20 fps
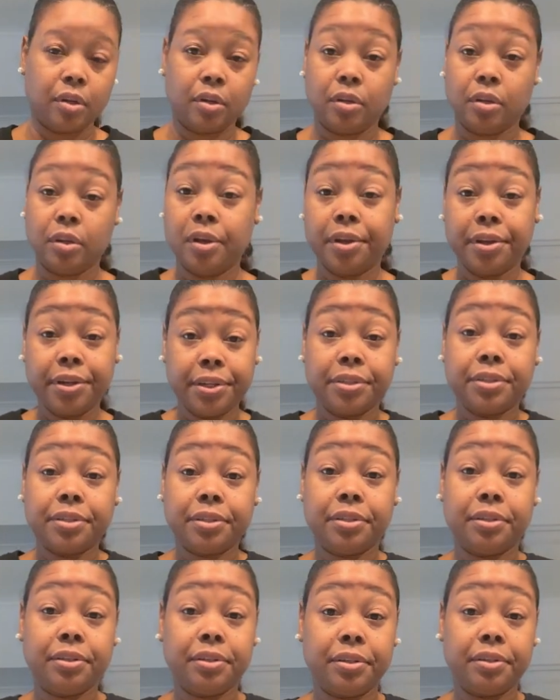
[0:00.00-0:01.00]
Y'all,
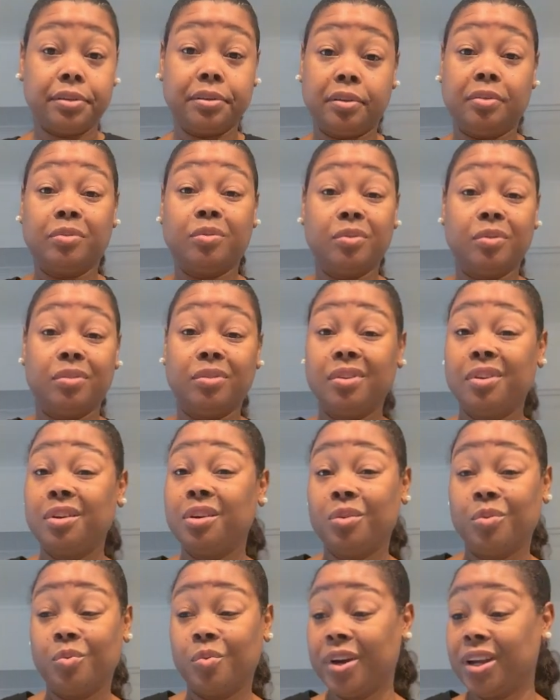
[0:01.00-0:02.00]
this
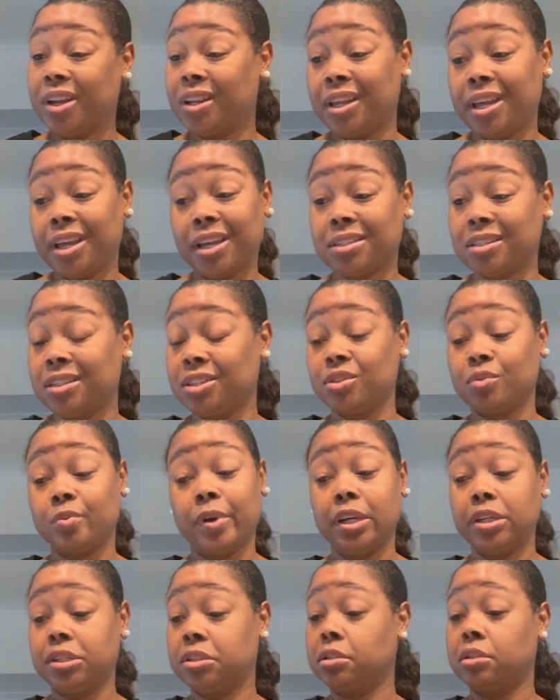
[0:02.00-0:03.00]
one leg
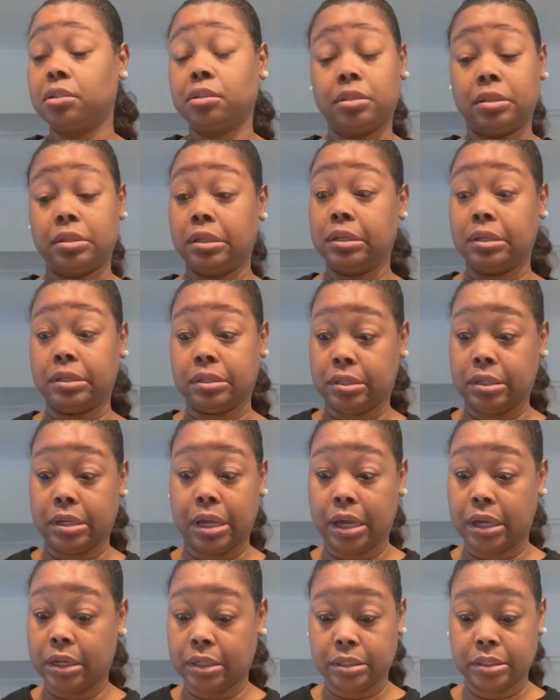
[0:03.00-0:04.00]
situation, it is
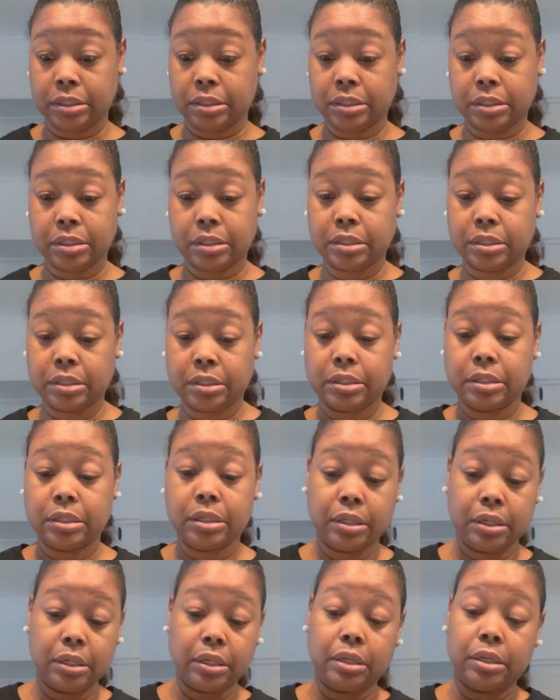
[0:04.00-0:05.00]
not good.
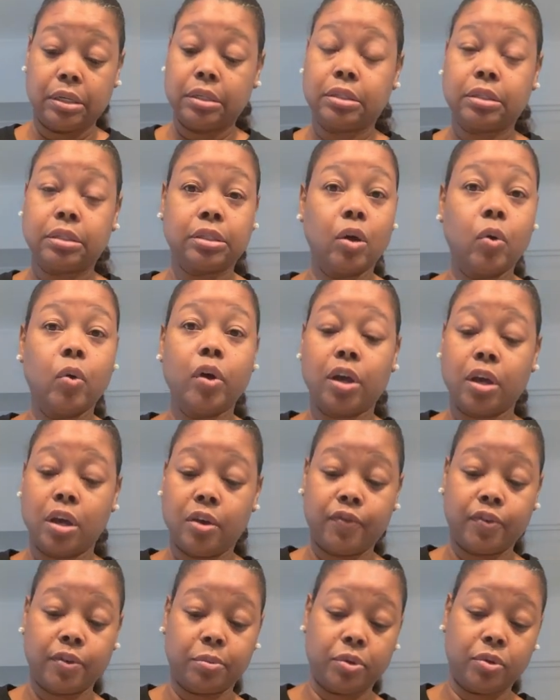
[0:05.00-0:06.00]
It's so
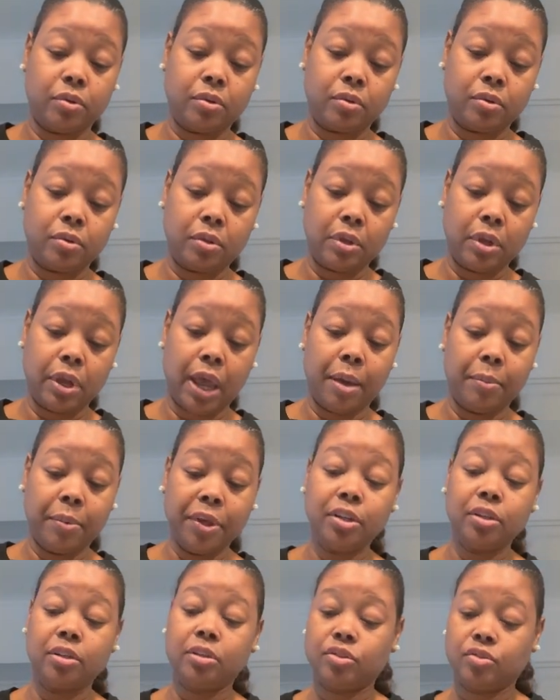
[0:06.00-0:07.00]
uncomfortable. I've
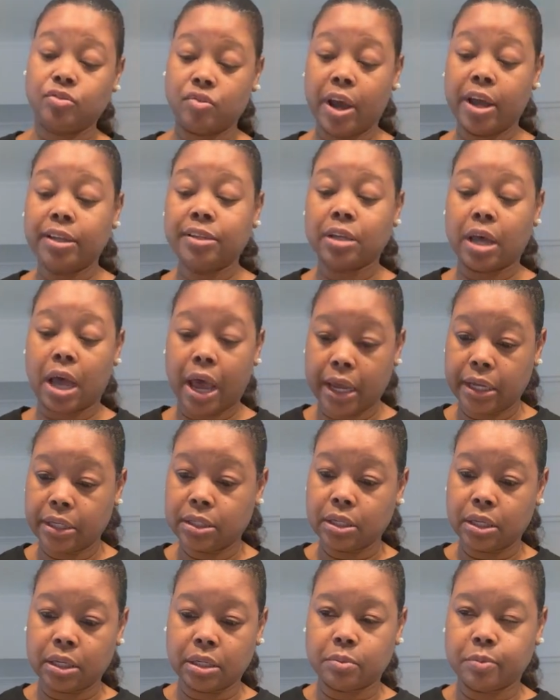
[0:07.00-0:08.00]
been trying to
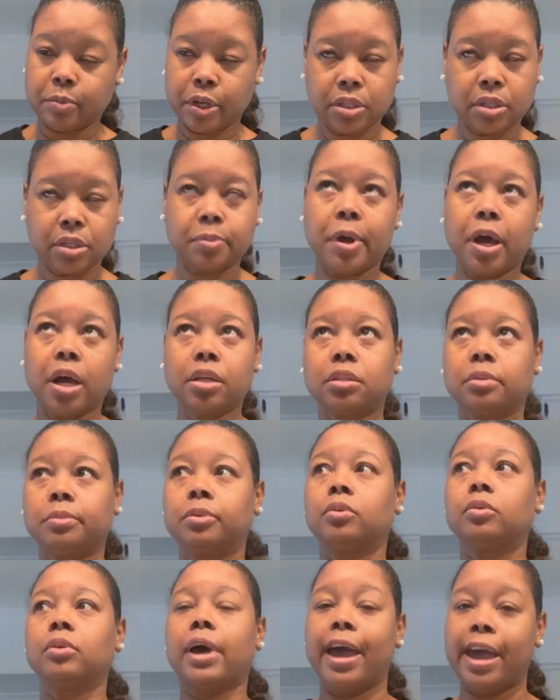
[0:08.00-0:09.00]
ice it as much as
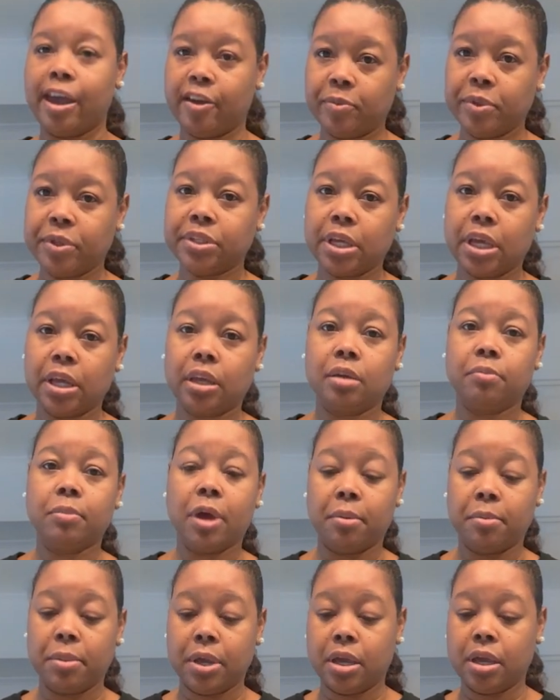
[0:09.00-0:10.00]
possible. I have been taking
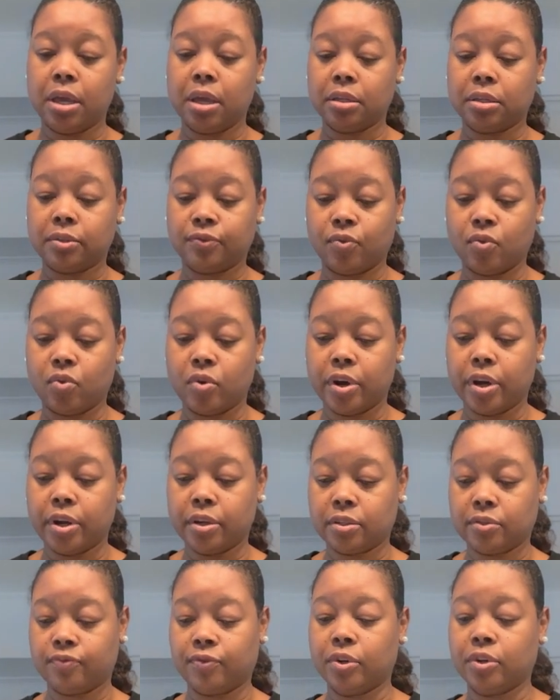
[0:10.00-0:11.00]
my meds for
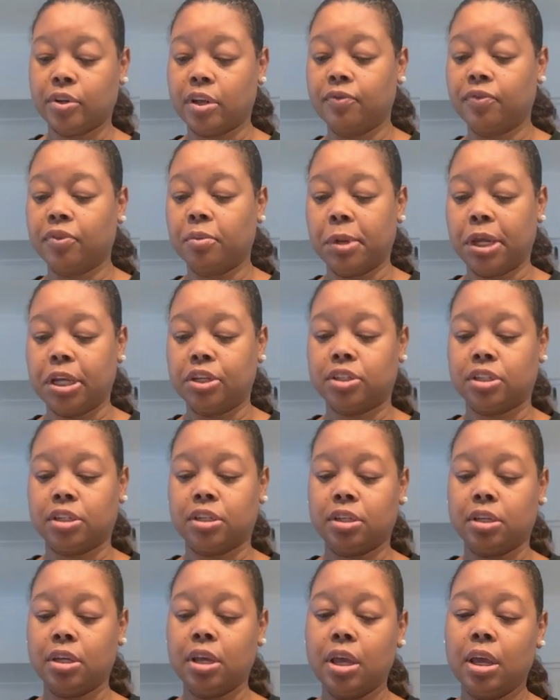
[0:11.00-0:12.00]
it, for the
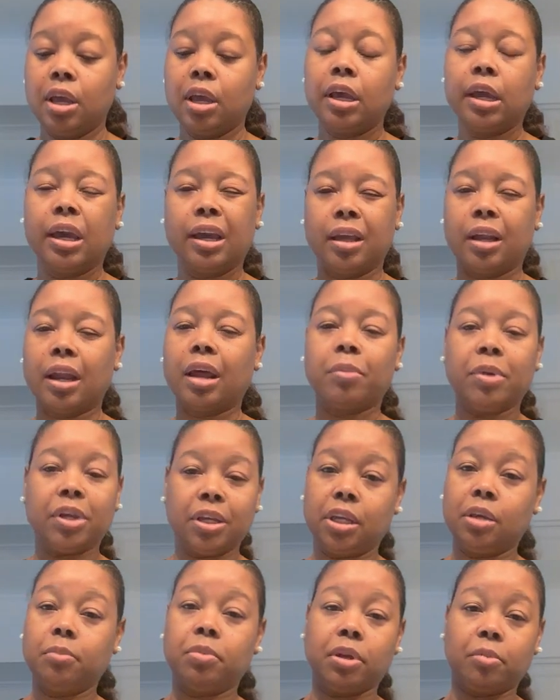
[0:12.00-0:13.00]
inflammation, and I've been
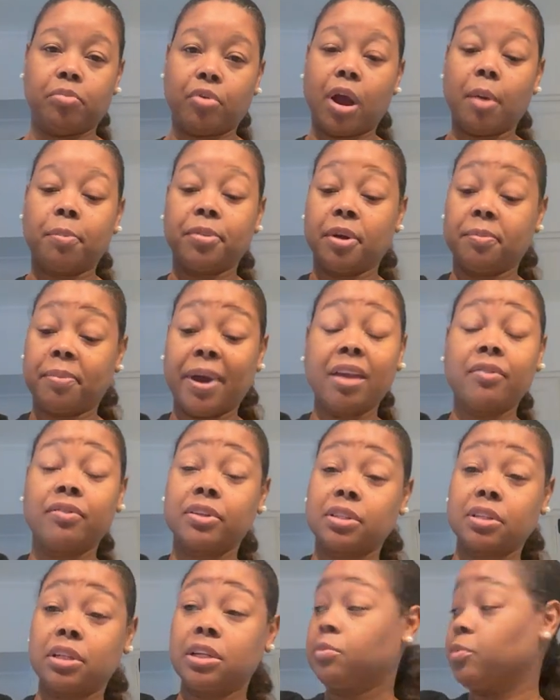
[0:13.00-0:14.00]
keeping it propped up. I even
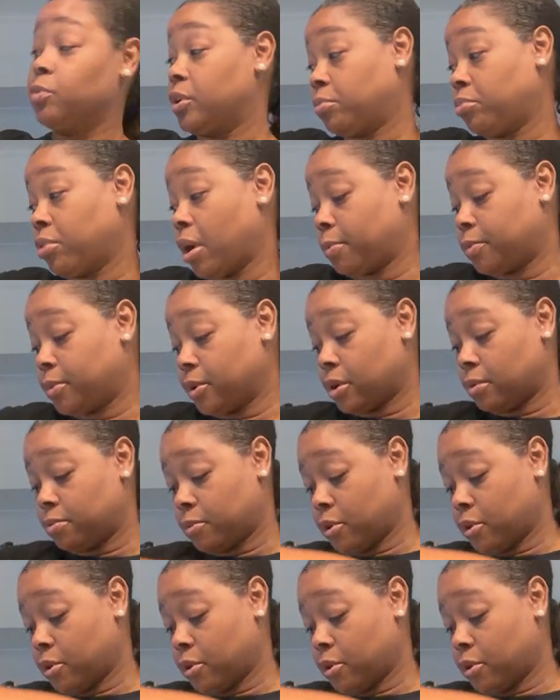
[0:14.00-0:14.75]
sleep with it propped up.